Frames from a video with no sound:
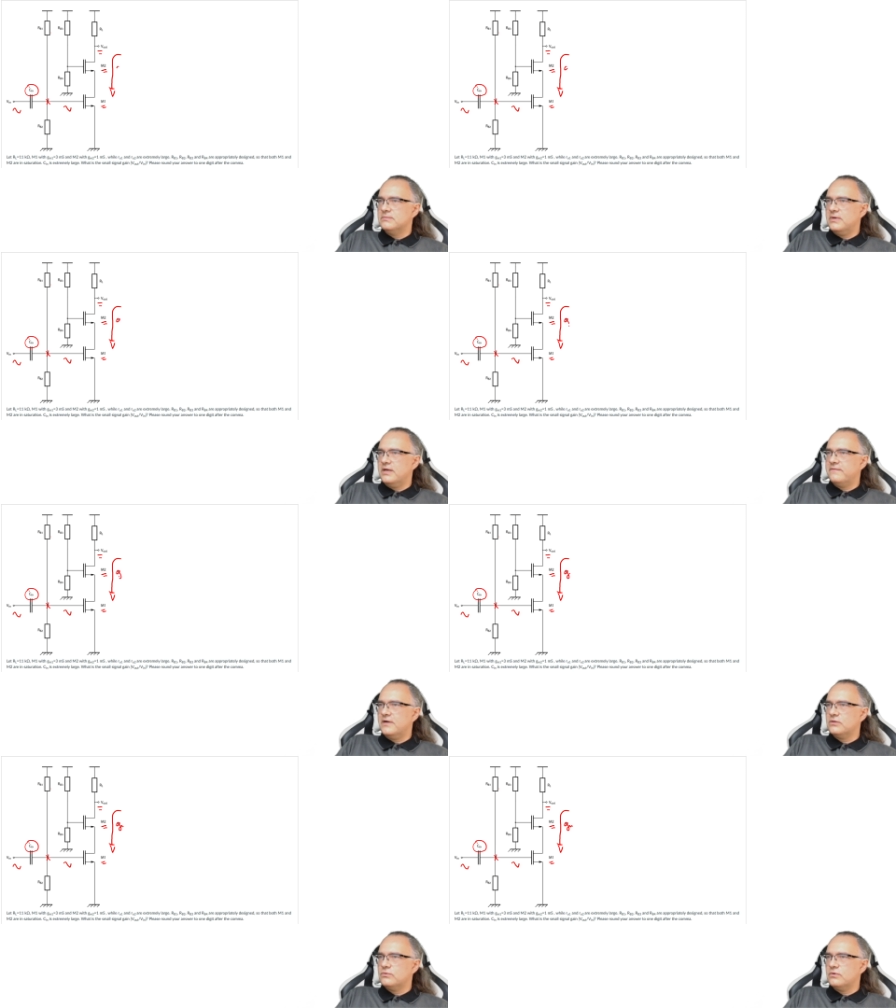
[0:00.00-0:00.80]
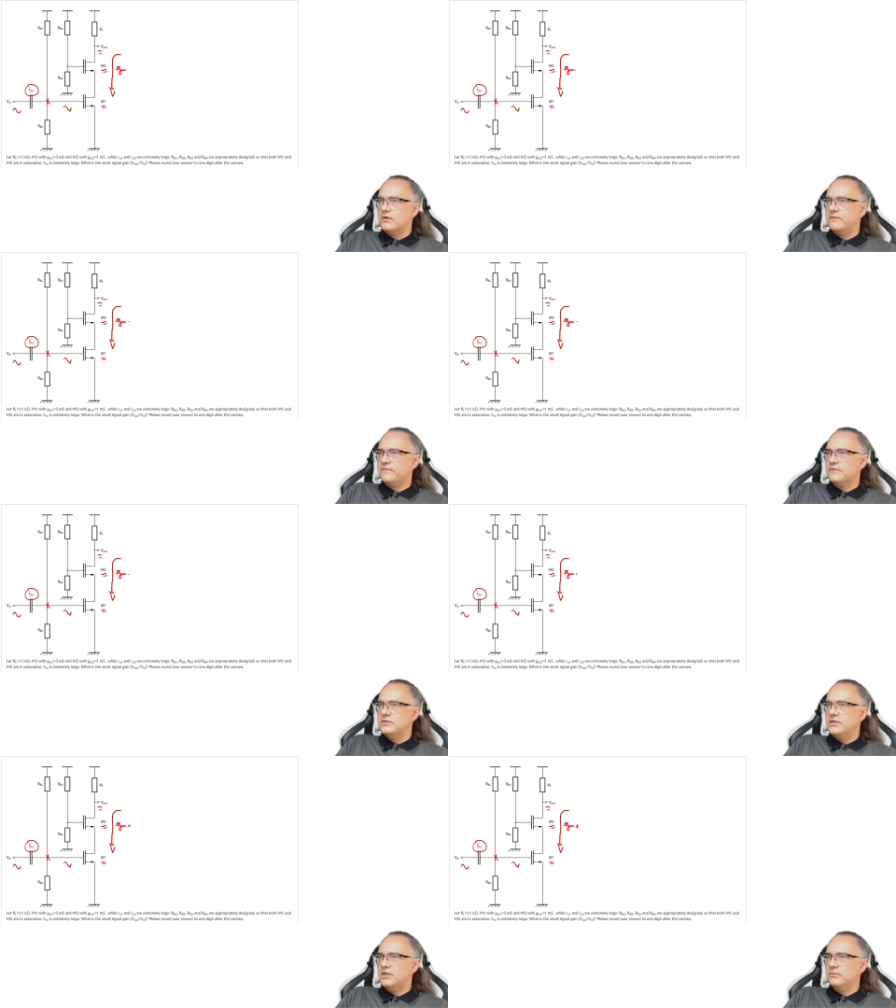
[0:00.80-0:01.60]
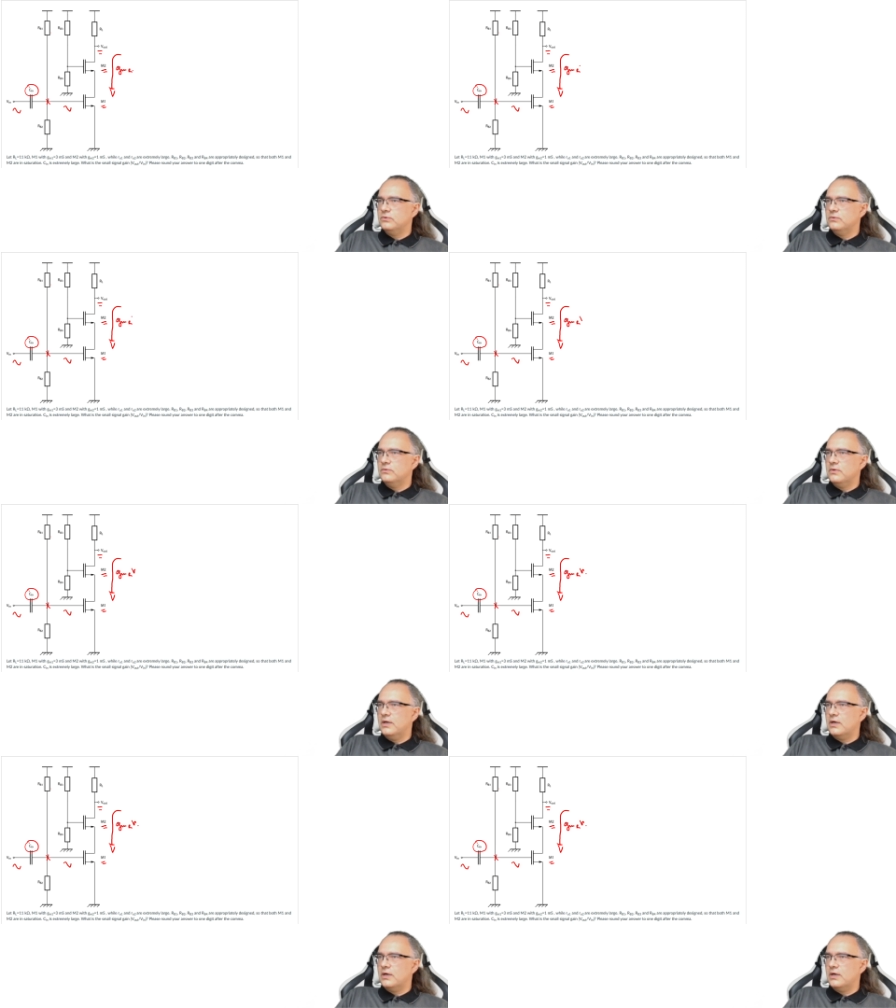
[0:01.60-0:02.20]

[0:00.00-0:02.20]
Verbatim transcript: by a factor of GM to